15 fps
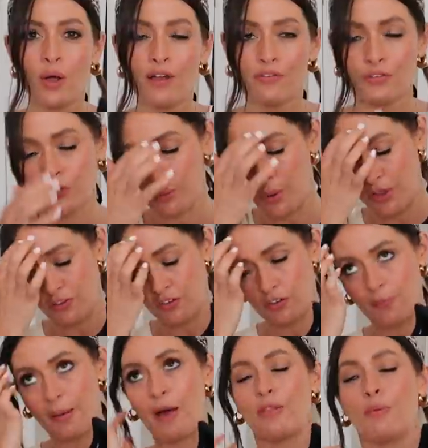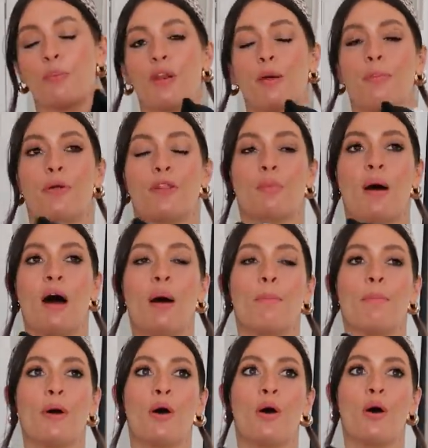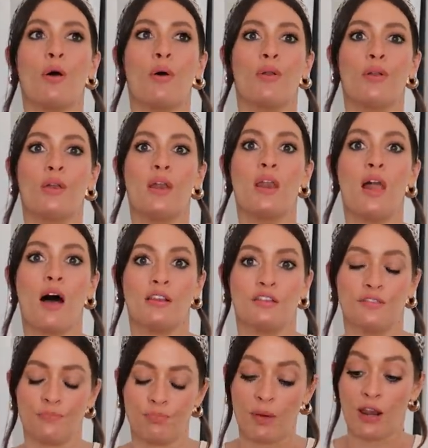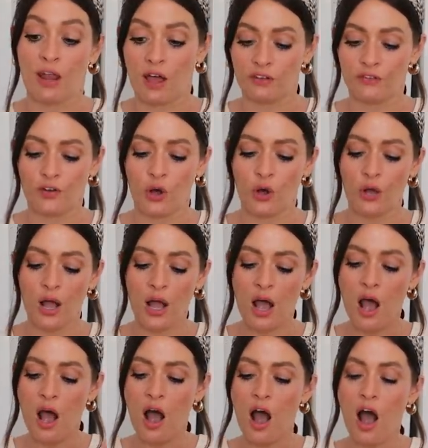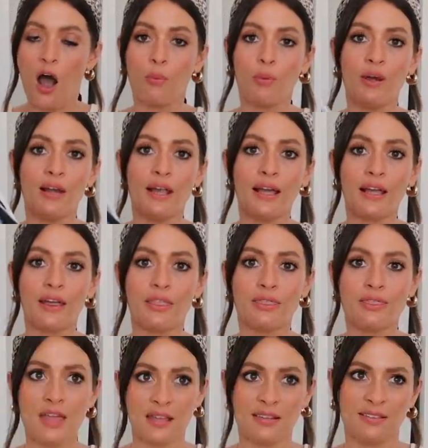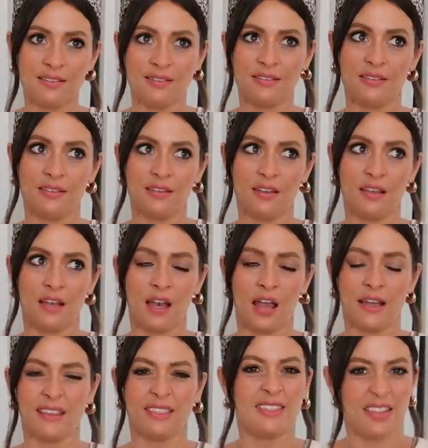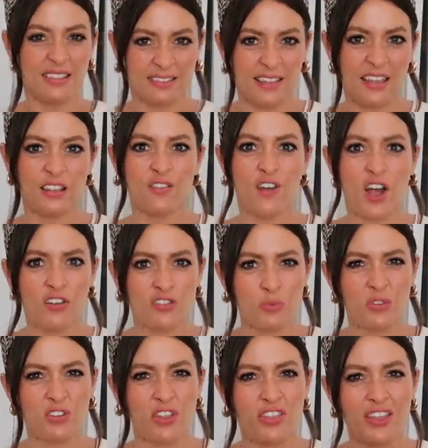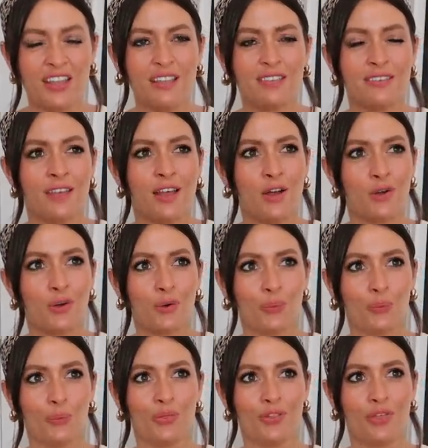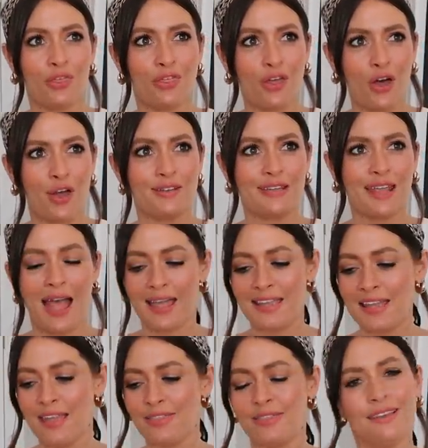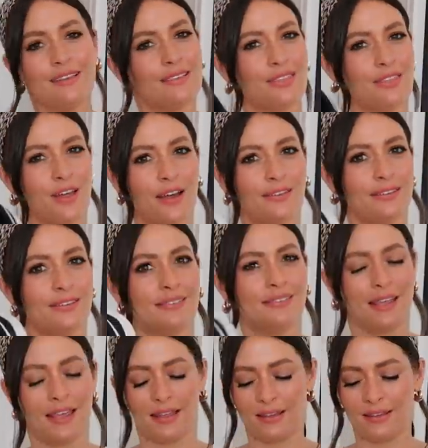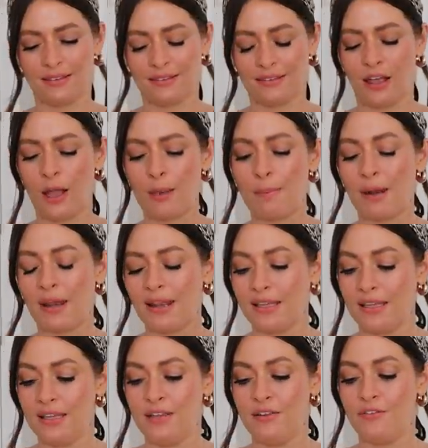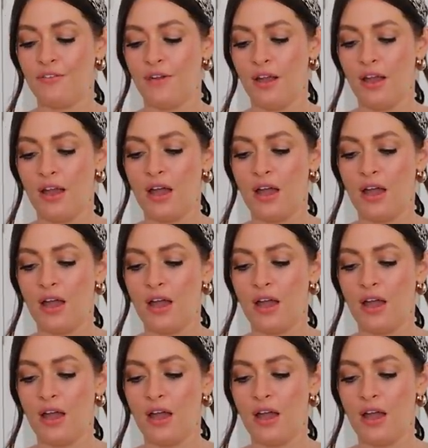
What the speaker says: quite a few questions about them when I put them up on my last vlog. I will link this, like this year's version, which I think is called the 38 and these are 36, I believe.